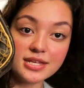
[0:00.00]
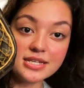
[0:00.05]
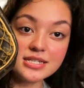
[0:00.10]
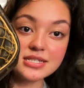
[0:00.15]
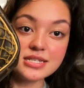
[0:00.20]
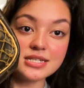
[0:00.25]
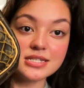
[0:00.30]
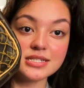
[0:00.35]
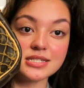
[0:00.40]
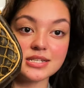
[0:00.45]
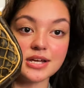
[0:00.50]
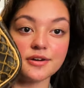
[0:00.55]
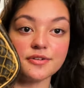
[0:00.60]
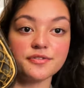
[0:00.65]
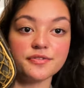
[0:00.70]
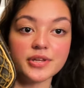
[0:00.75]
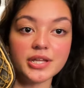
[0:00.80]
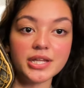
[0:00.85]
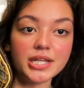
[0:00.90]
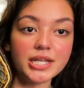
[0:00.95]
This is
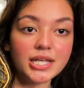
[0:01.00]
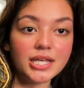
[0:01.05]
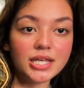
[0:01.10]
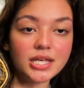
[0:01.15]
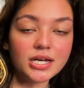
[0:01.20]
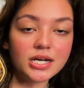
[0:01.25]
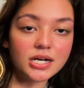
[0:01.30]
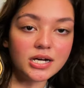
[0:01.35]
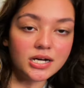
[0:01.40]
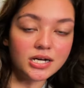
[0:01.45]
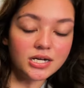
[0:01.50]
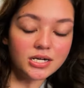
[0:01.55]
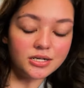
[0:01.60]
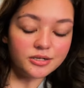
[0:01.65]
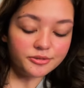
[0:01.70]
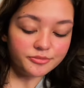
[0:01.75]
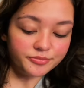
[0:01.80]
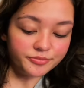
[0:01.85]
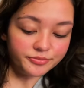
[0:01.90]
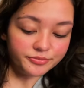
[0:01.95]
definitely
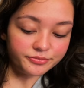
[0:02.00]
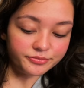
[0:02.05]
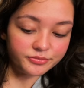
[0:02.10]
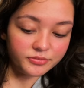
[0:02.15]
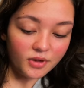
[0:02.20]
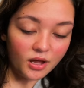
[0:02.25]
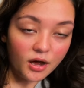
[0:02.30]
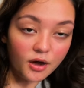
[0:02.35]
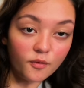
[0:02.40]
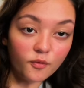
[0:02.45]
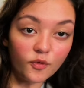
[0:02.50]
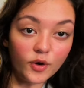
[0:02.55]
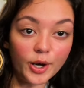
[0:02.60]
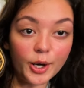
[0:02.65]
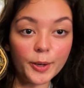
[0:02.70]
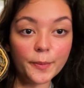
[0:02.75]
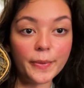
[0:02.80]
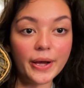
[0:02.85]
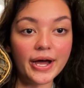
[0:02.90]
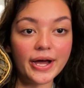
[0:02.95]
um, a
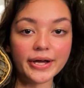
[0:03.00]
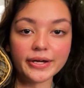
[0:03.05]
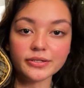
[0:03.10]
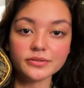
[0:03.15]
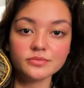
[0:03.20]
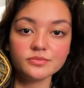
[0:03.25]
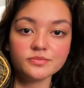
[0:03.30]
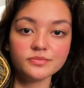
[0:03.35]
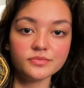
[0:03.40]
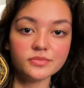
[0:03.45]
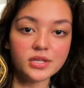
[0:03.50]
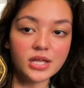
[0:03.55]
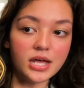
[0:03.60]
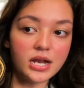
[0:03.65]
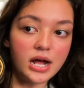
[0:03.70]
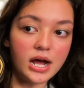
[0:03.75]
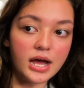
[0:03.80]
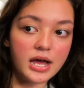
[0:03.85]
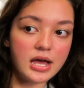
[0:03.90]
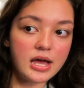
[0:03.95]
rare bag that
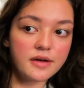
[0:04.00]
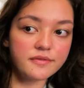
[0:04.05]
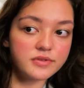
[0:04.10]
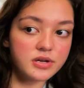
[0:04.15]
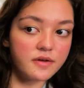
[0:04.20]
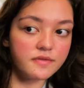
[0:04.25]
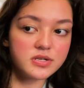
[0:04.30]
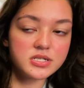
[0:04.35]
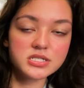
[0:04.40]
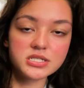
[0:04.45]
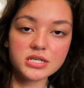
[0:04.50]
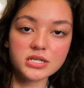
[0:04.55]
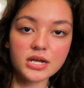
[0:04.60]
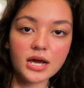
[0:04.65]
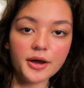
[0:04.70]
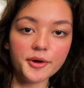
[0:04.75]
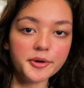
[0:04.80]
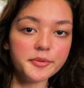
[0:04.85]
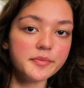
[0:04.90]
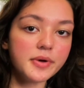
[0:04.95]
I have never seen
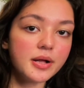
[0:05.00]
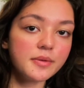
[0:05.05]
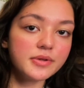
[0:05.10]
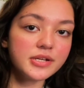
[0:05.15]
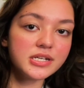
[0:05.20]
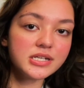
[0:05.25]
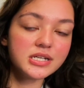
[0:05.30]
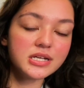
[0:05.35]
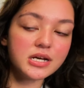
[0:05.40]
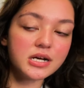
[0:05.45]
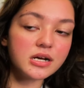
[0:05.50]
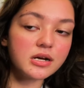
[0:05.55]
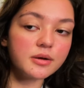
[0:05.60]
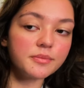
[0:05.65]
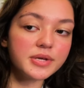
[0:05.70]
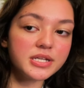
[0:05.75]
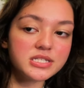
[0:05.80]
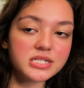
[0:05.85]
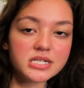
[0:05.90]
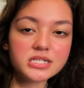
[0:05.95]
out in public.
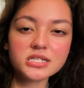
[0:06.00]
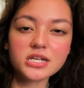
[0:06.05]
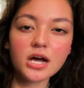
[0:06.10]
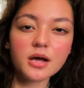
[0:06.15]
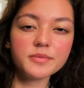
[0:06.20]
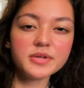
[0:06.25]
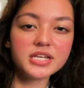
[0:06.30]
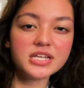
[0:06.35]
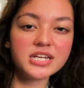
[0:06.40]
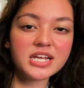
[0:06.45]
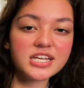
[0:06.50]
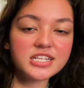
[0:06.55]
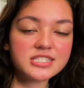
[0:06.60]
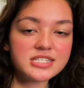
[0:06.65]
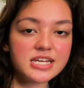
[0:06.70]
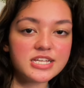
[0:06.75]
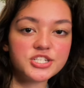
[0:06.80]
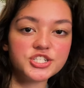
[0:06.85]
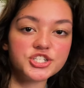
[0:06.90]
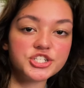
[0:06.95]
Um, it does come in a
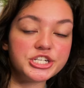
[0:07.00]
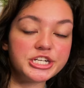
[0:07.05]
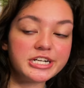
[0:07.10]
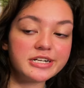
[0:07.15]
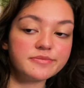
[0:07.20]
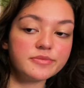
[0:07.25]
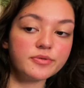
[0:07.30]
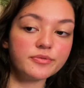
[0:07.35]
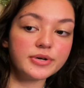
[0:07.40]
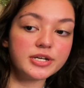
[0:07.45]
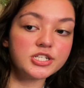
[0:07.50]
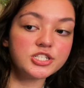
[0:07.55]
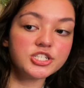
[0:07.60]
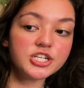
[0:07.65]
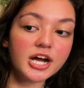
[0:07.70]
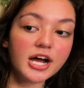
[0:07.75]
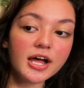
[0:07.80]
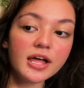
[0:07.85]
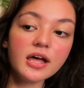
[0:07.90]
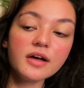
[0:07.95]
size GM, which
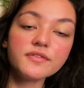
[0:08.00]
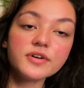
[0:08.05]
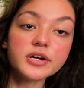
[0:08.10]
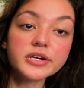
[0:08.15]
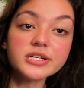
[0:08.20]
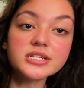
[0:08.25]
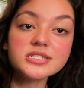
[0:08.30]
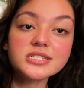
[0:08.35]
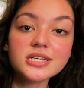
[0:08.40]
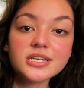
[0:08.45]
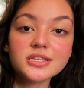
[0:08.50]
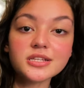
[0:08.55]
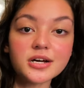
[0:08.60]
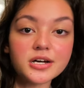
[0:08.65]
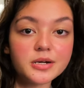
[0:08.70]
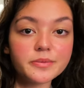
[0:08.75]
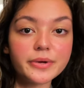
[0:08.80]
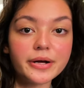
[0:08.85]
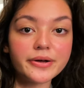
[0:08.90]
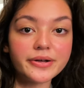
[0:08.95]
I have honestly
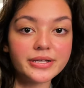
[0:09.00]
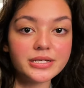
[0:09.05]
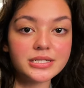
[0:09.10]
thought about